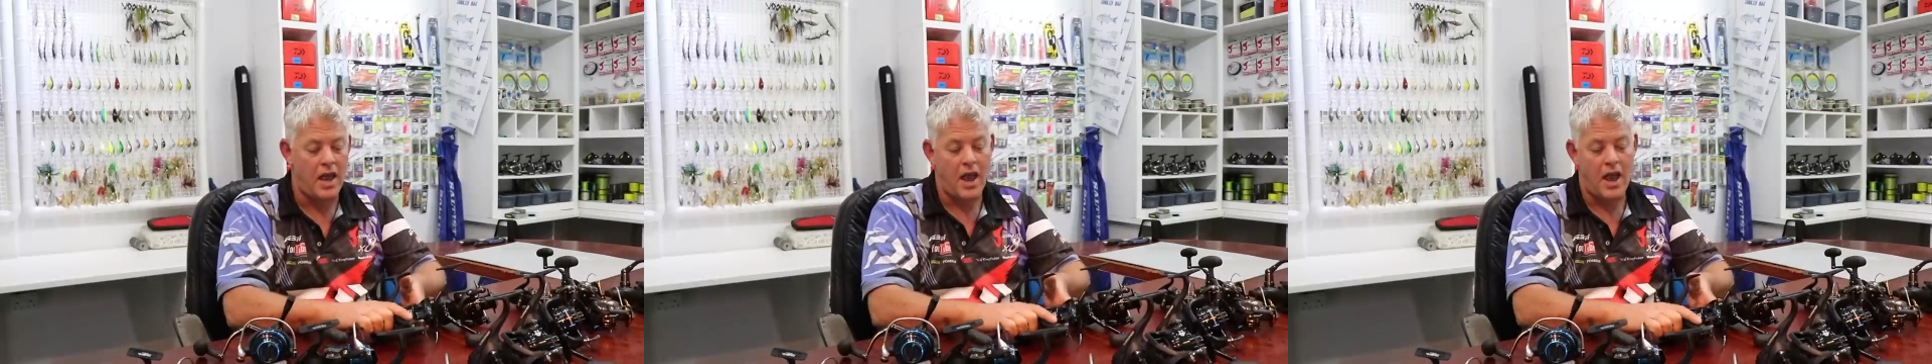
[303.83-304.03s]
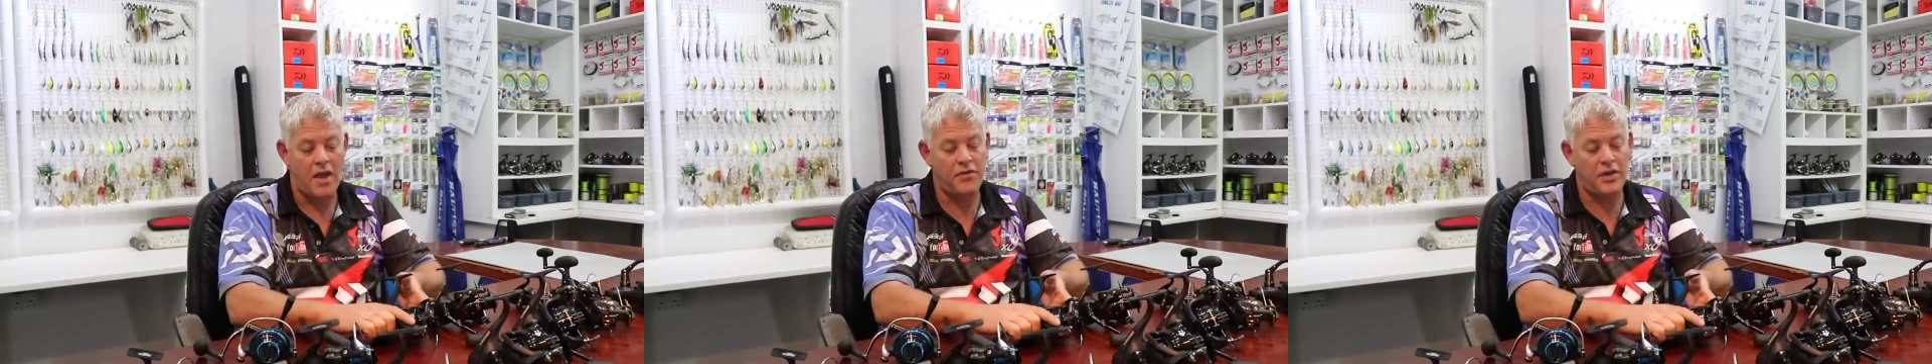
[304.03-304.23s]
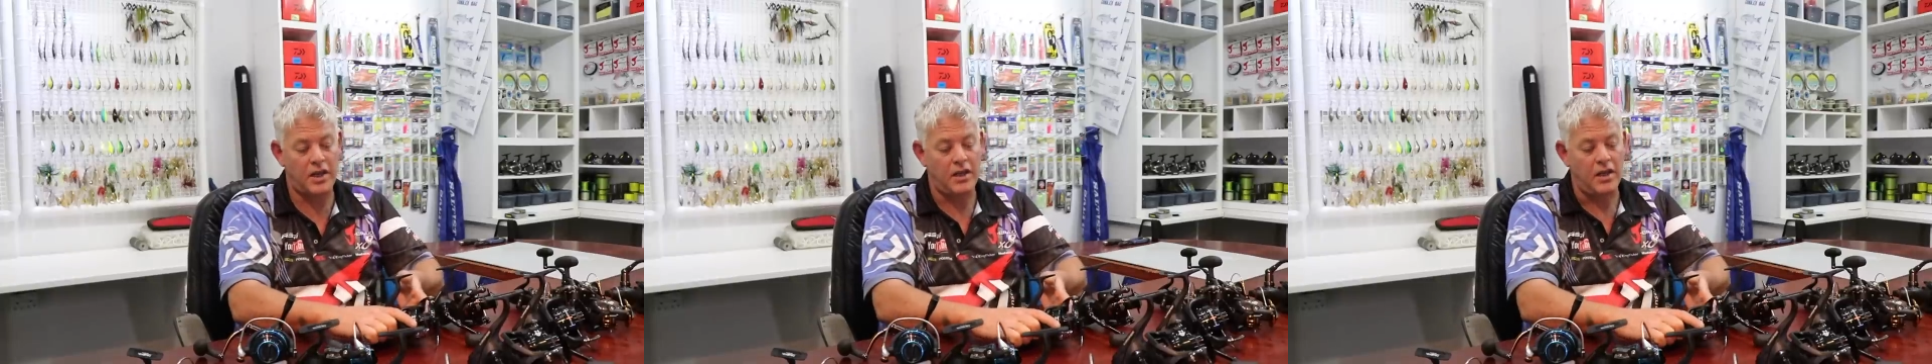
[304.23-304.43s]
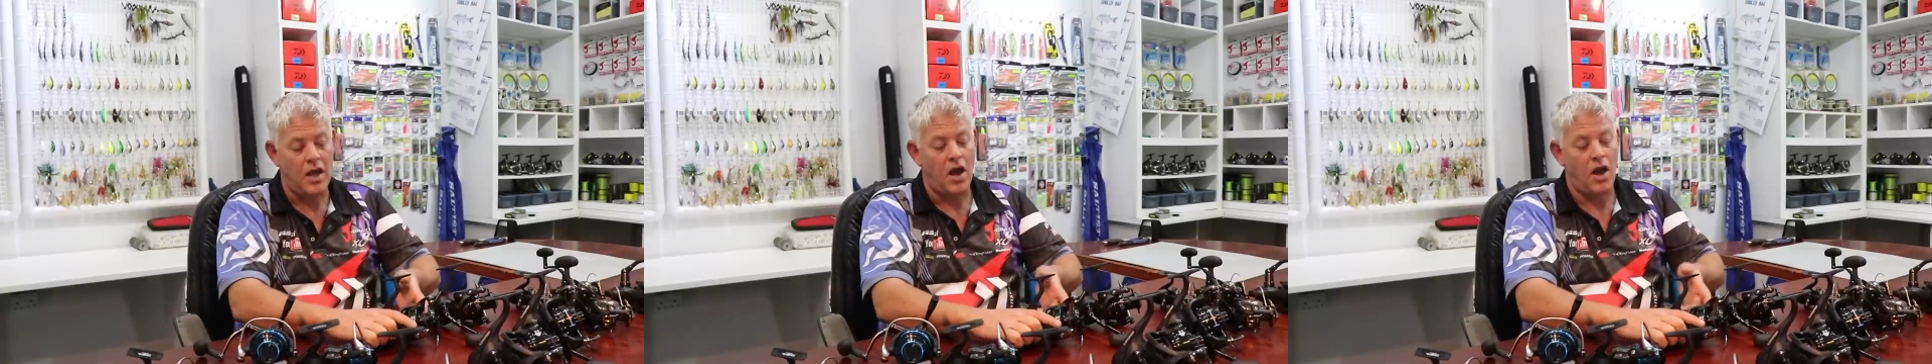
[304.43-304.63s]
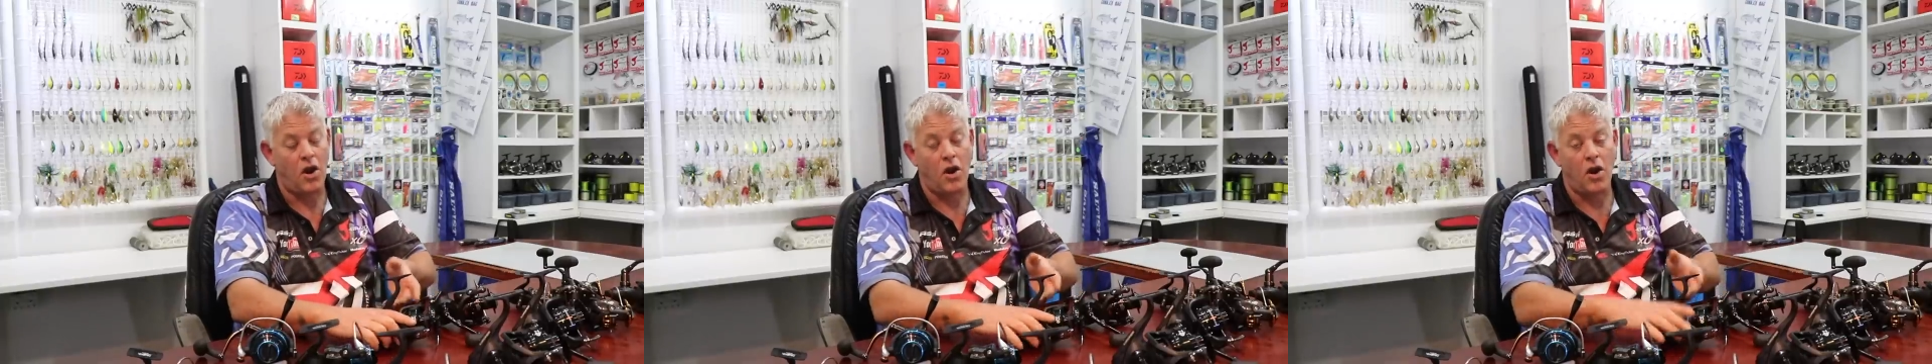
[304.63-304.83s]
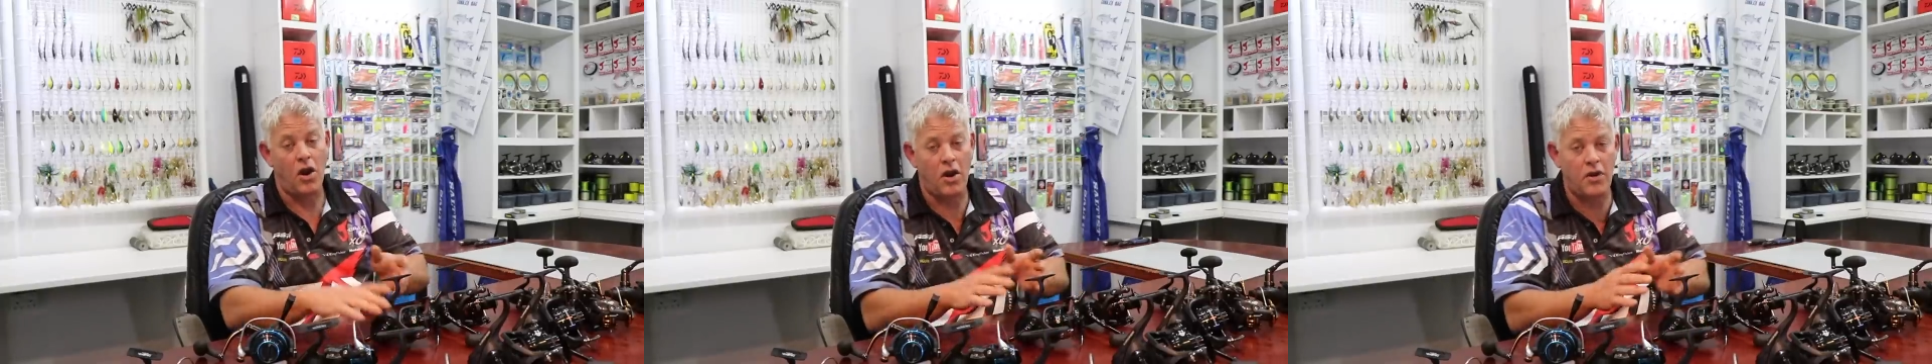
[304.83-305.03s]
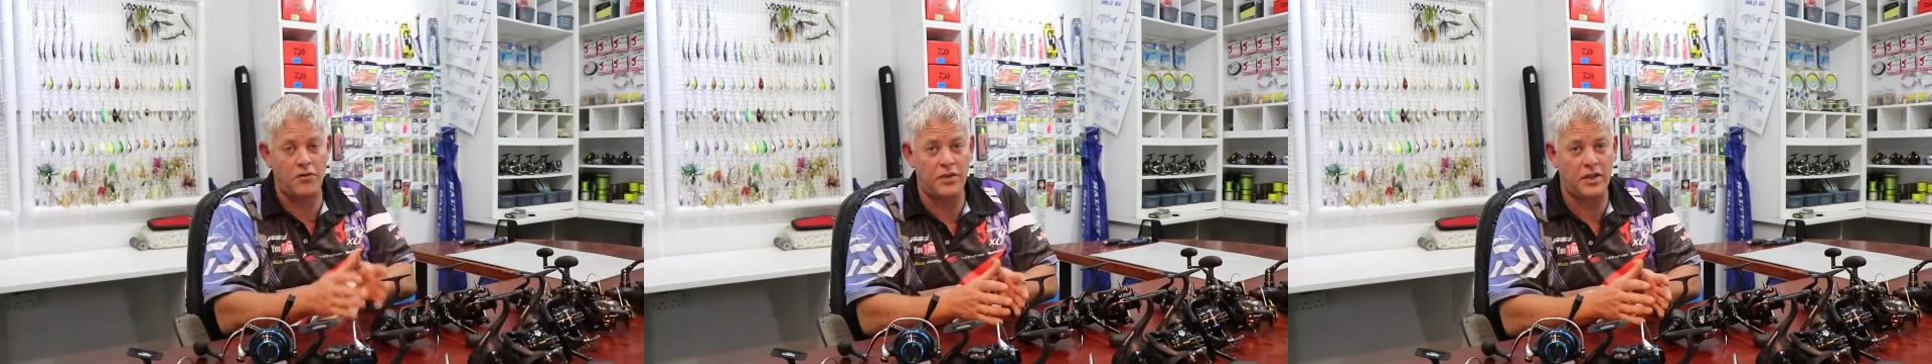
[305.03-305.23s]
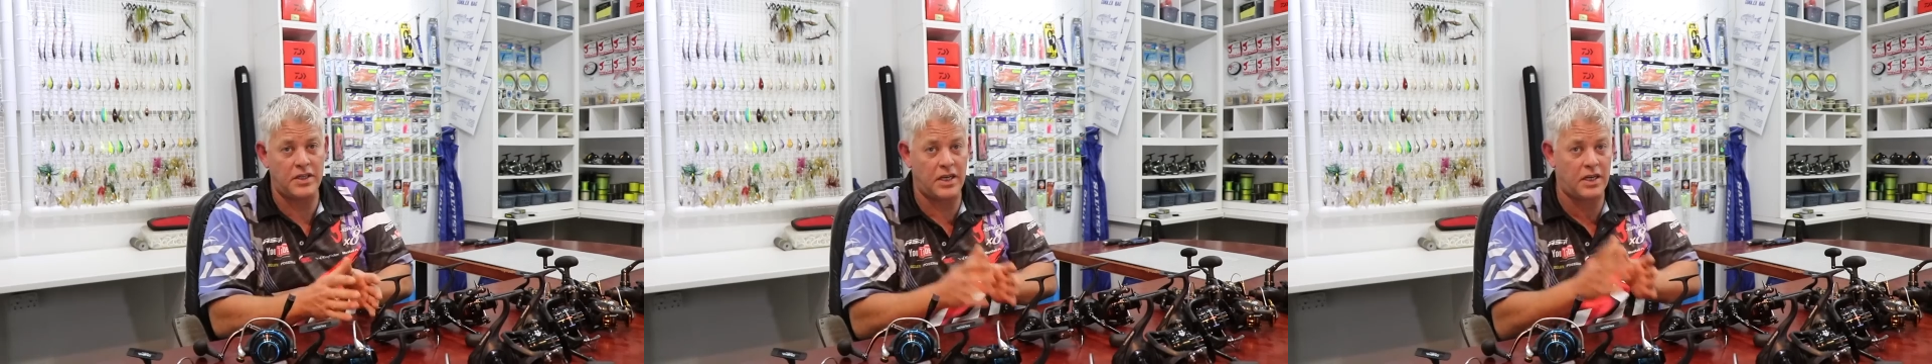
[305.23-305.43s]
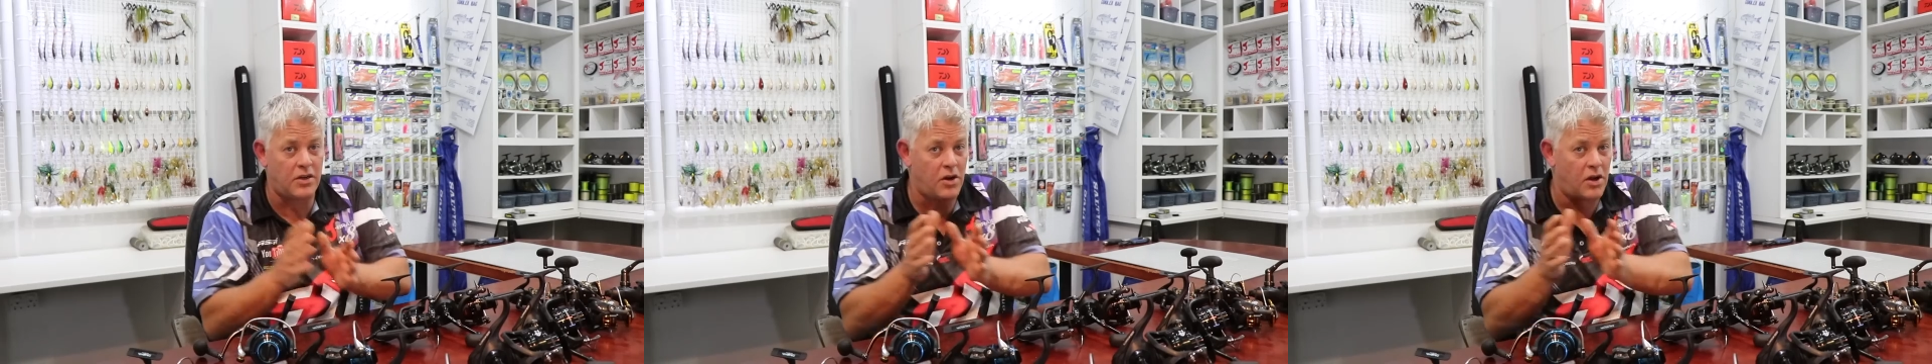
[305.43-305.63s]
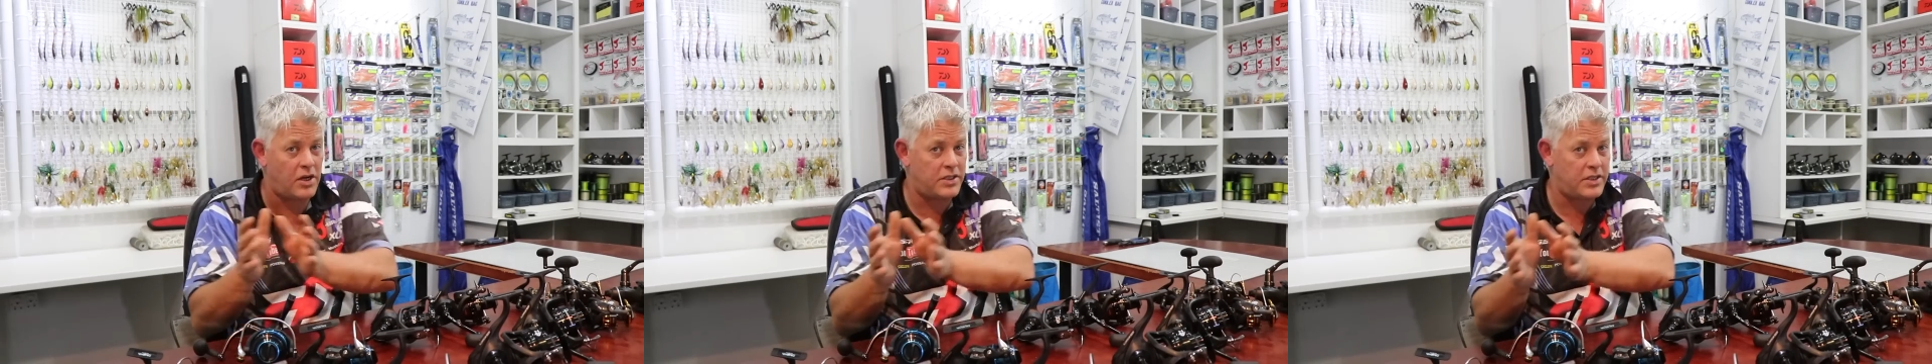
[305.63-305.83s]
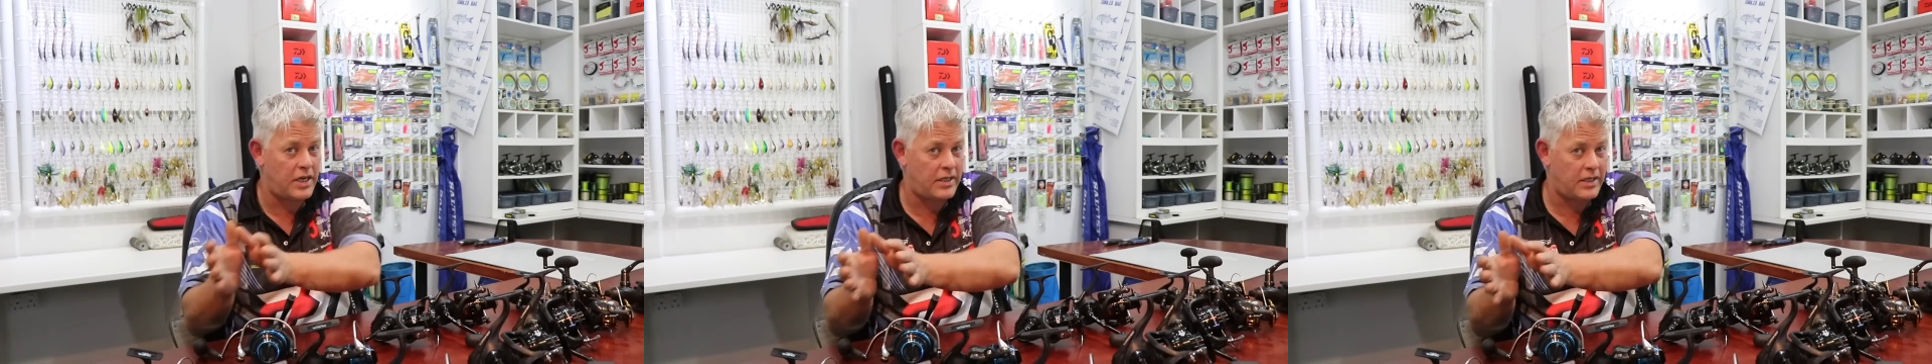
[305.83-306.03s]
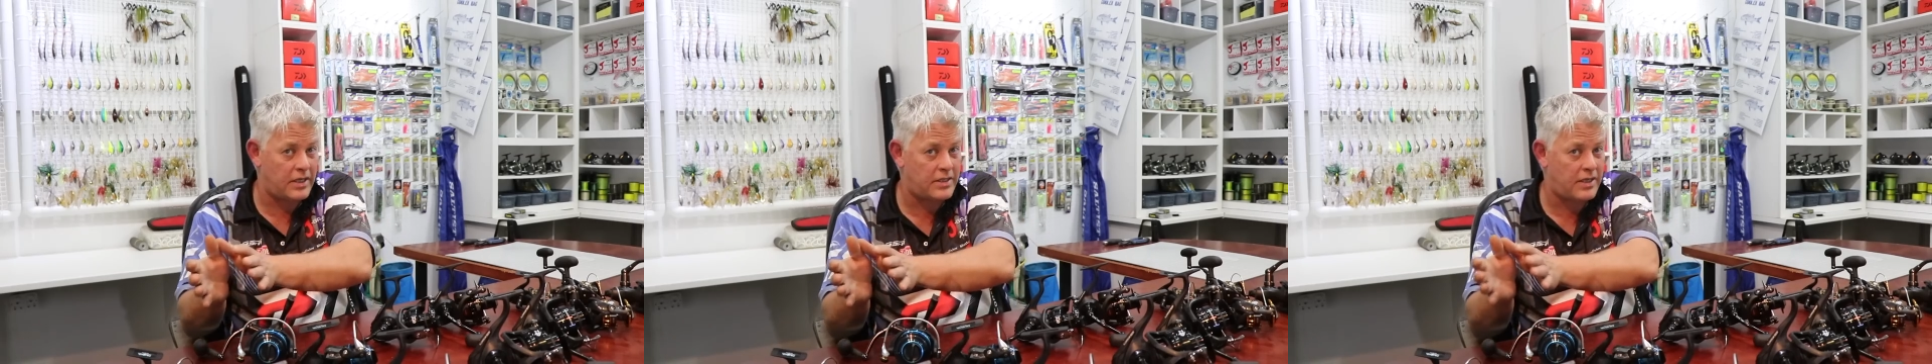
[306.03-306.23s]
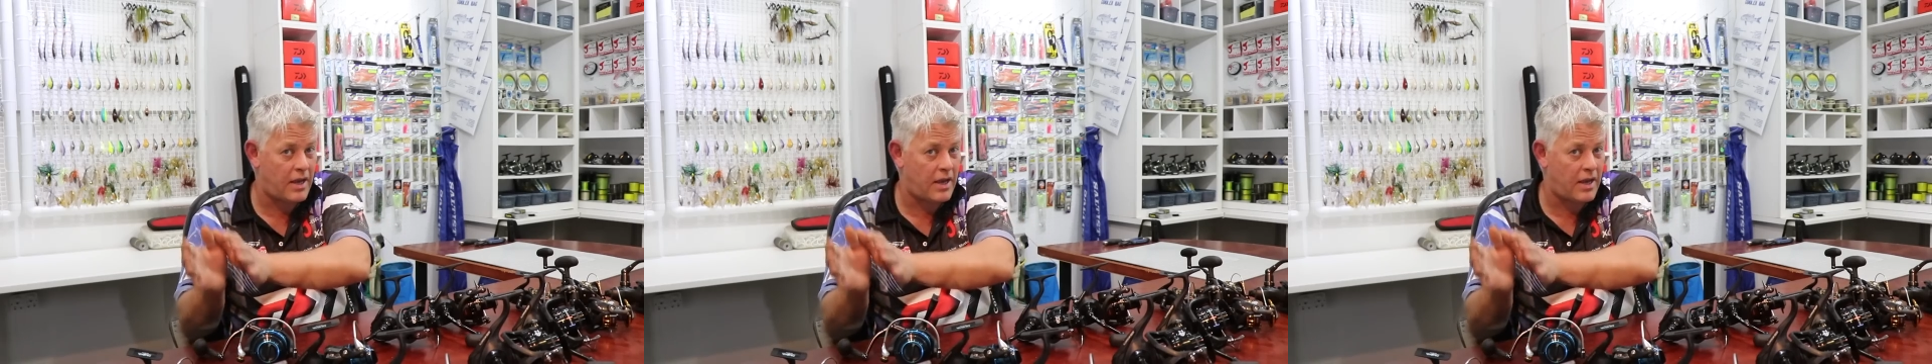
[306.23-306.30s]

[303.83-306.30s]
having a lot of the technology that